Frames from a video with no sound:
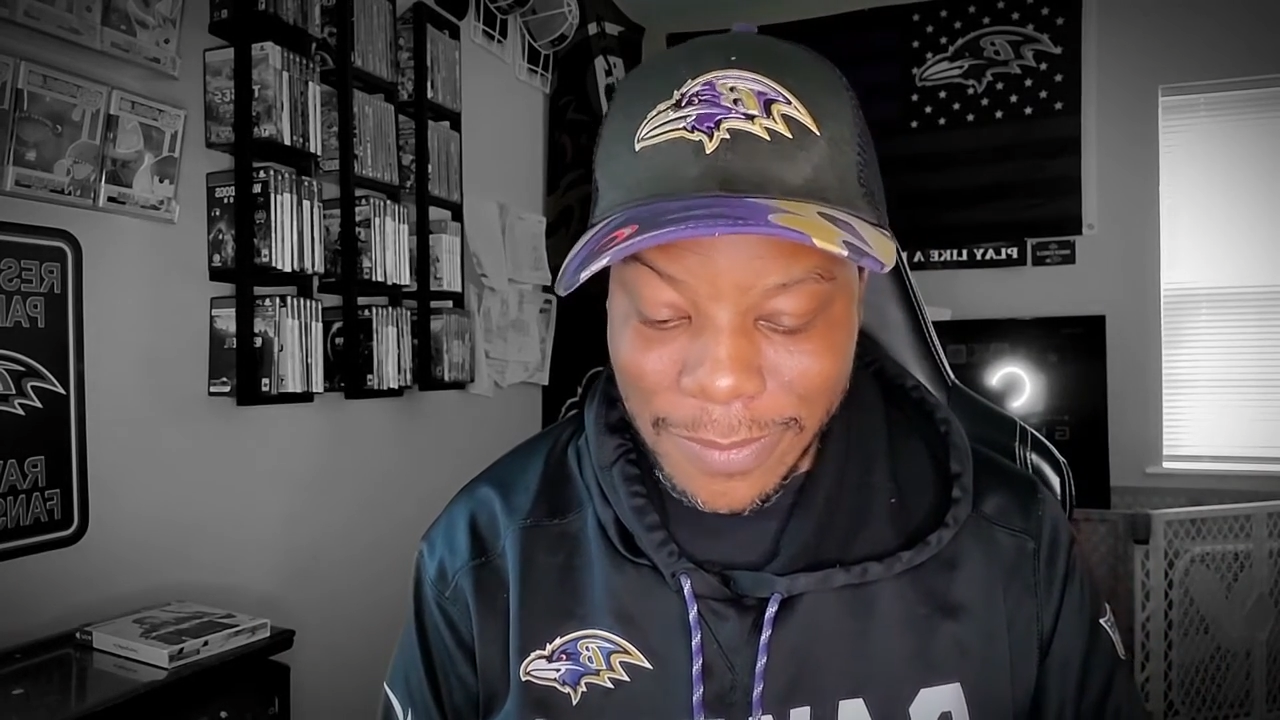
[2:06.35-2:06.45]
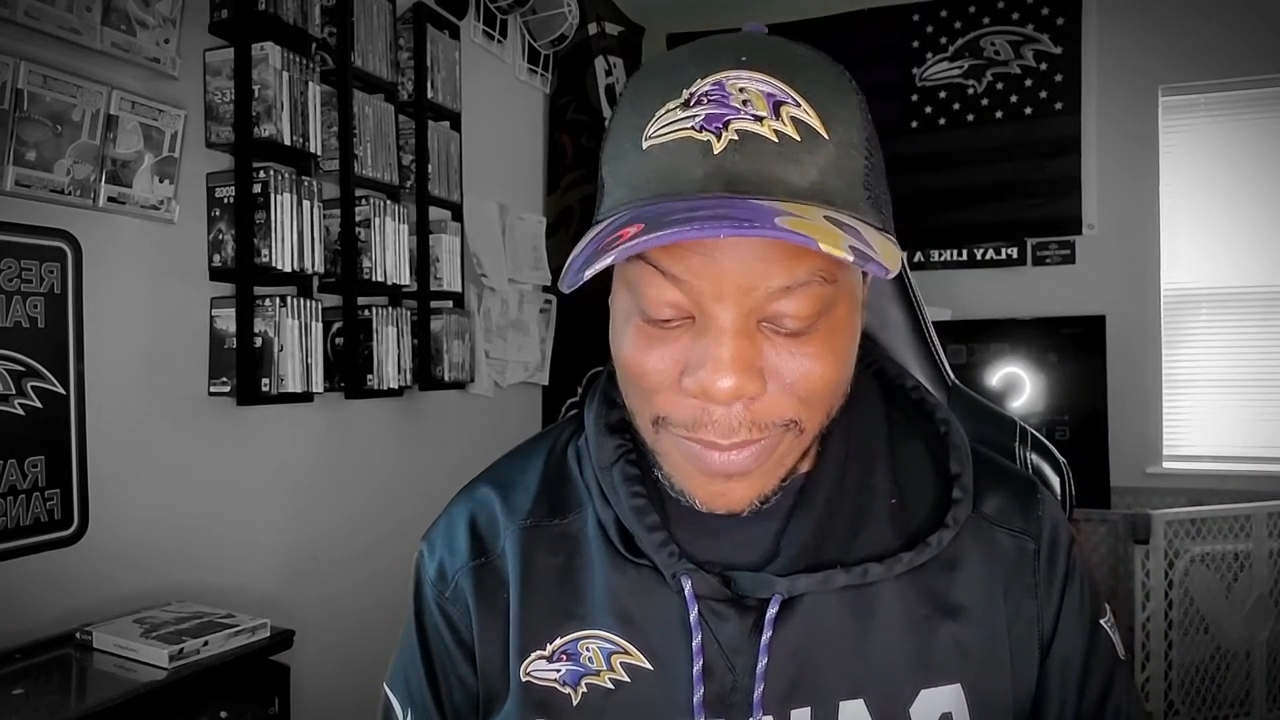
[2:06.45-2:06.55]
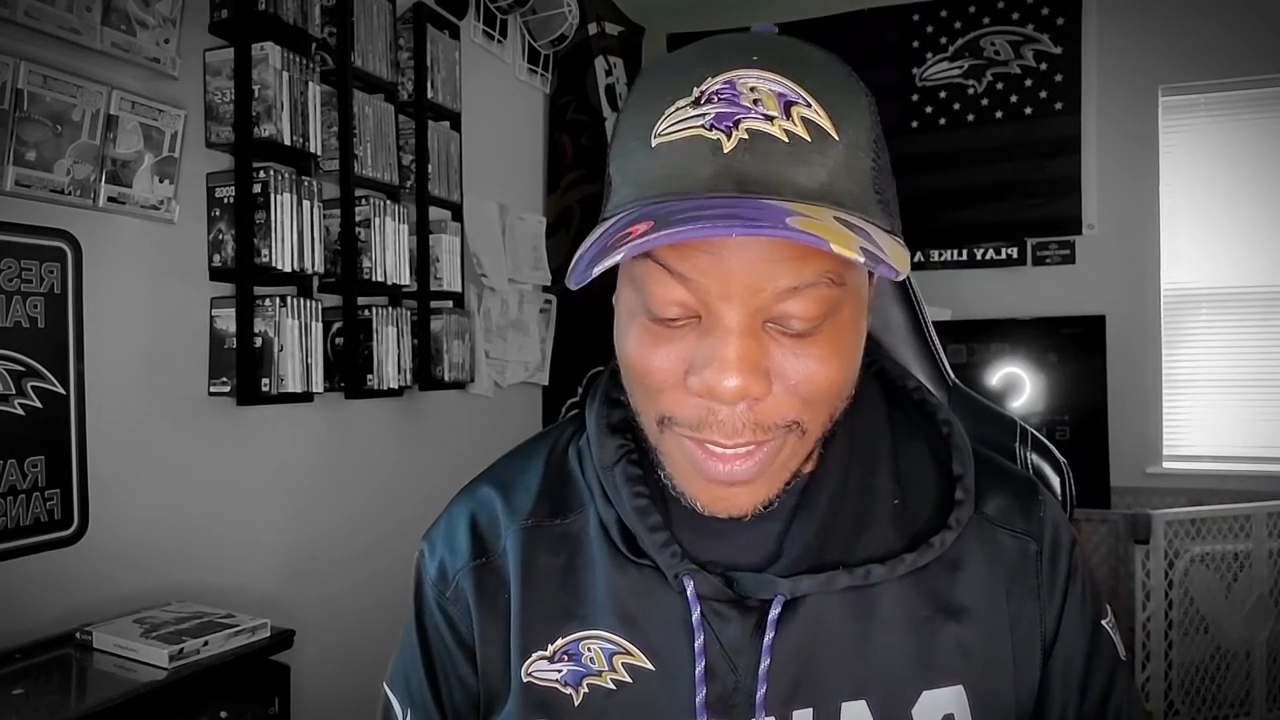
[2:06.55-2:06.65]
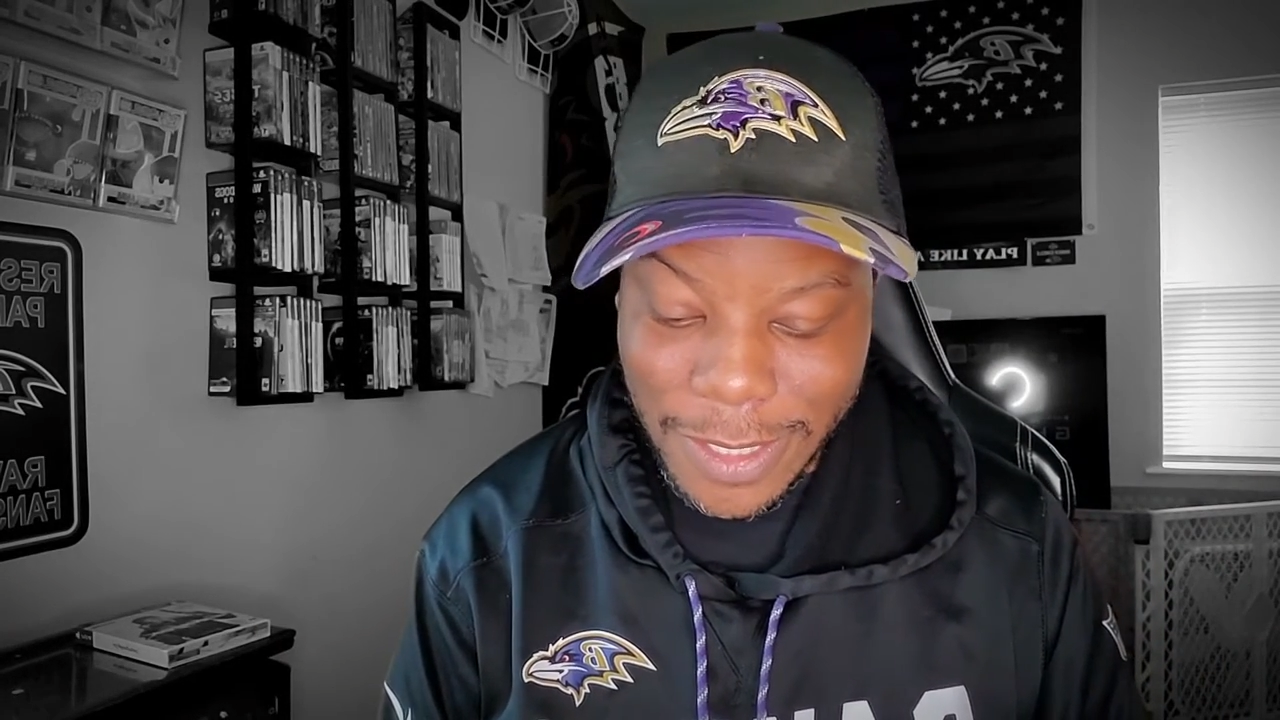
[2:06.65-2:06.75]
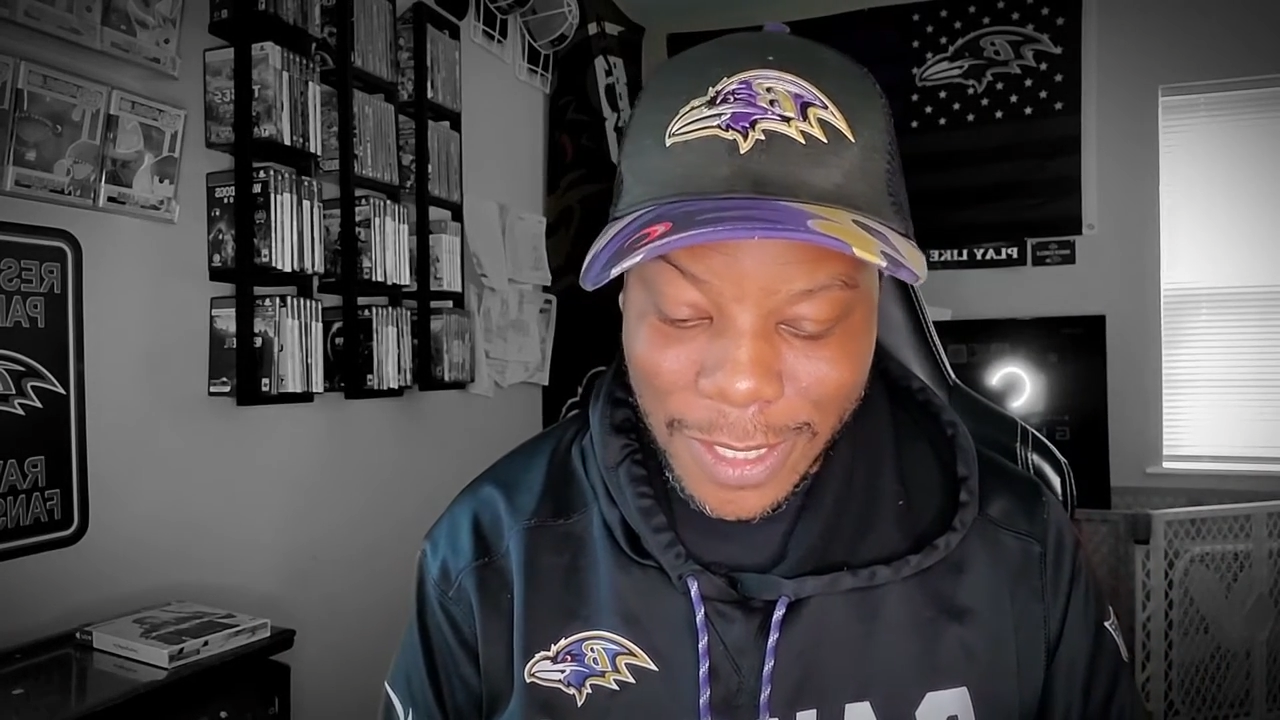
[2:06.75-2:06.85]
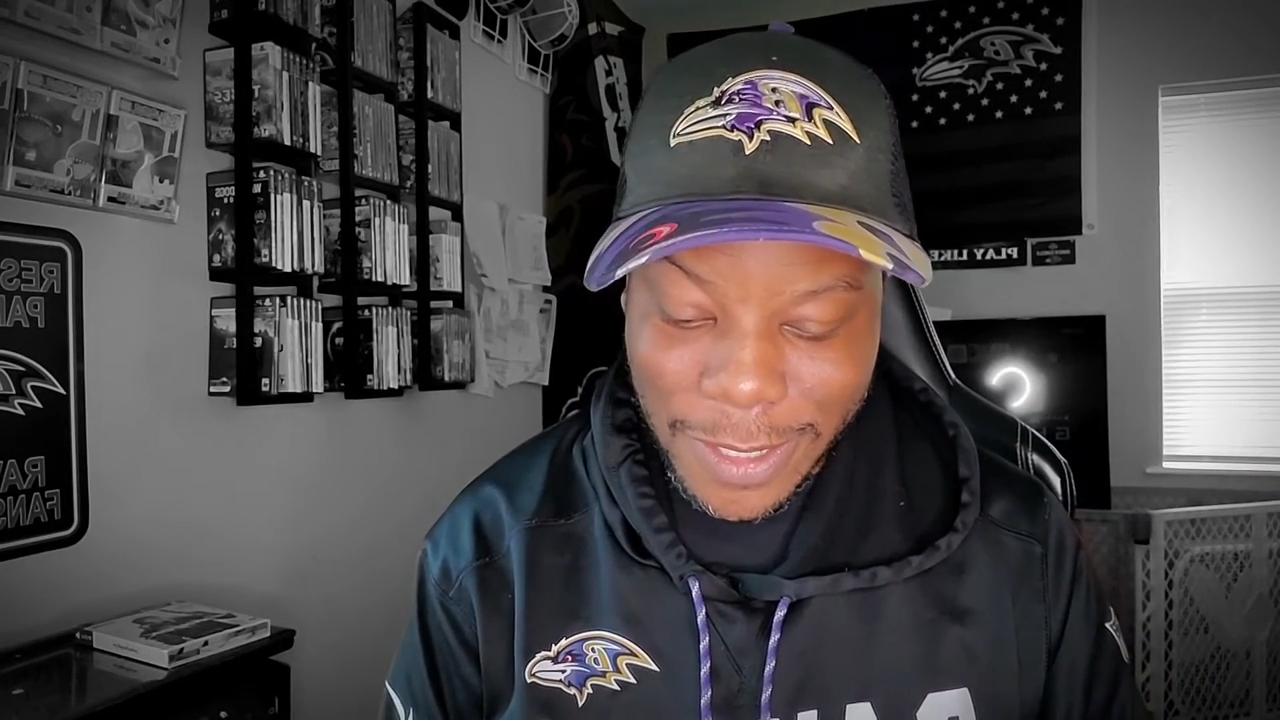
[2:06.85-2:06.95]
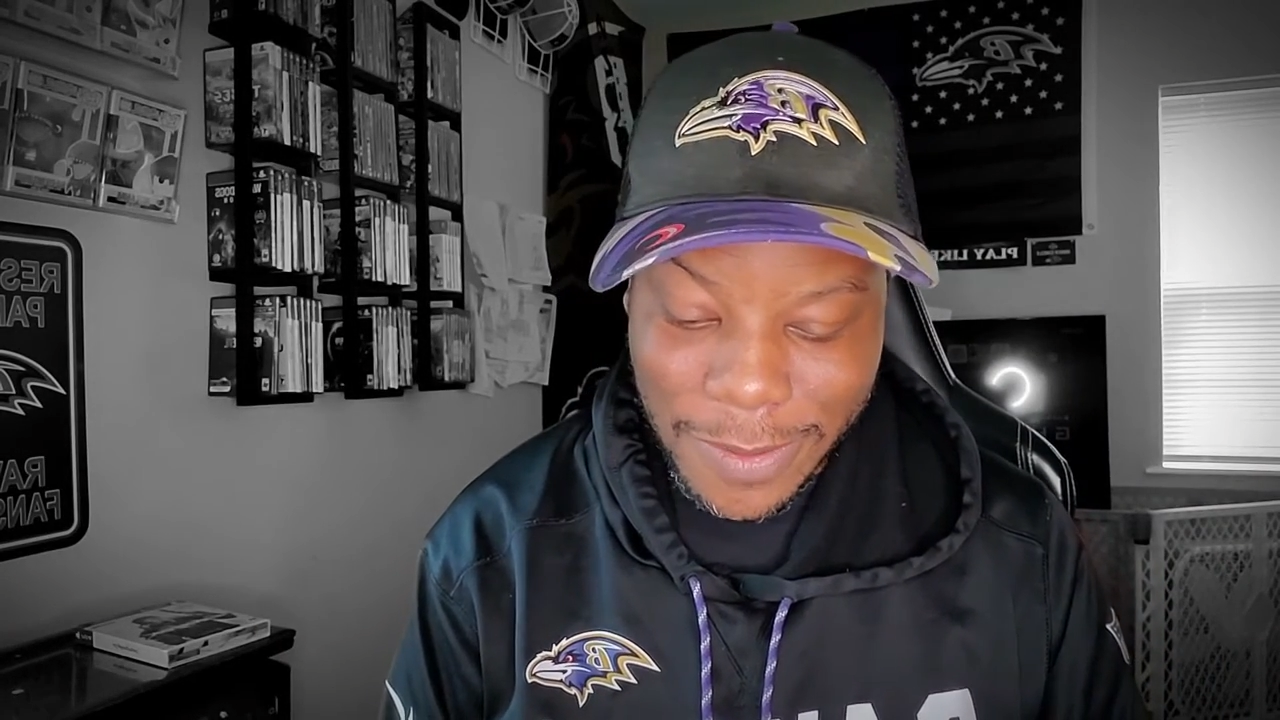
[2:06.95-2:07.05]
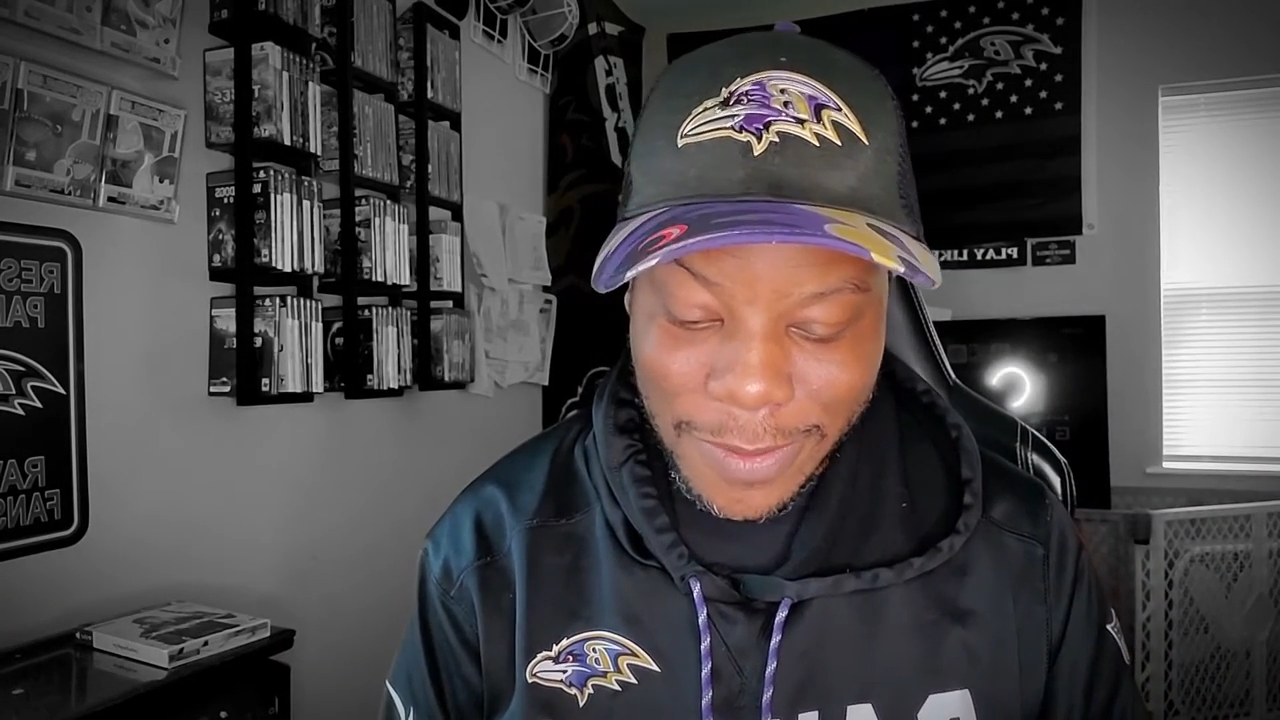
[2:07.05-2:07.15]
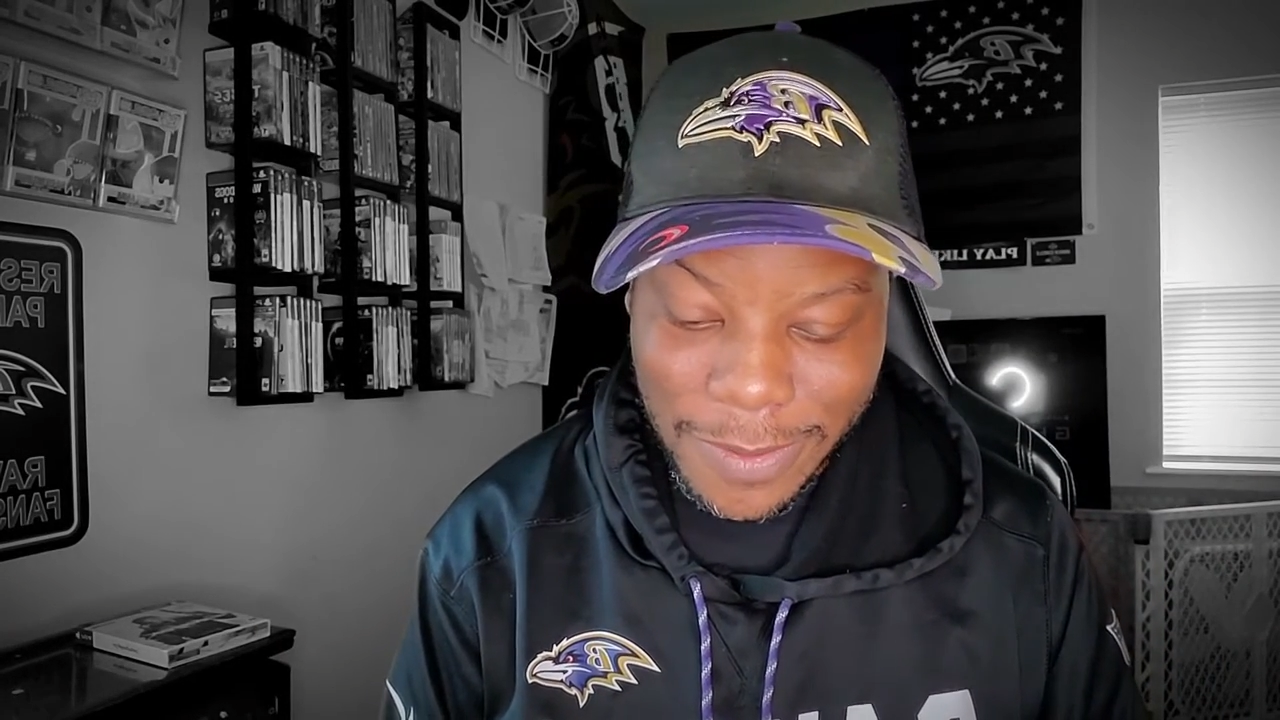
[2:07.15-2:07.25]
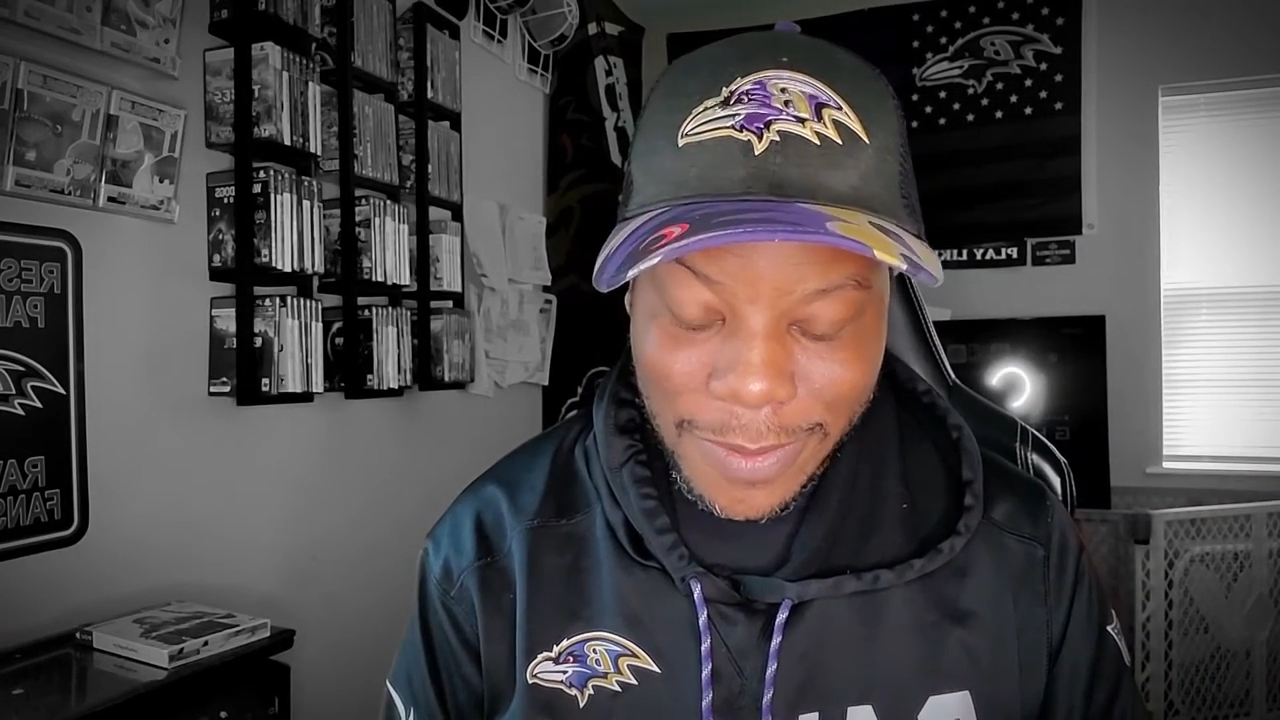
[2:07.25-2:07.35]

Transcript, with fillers: you know,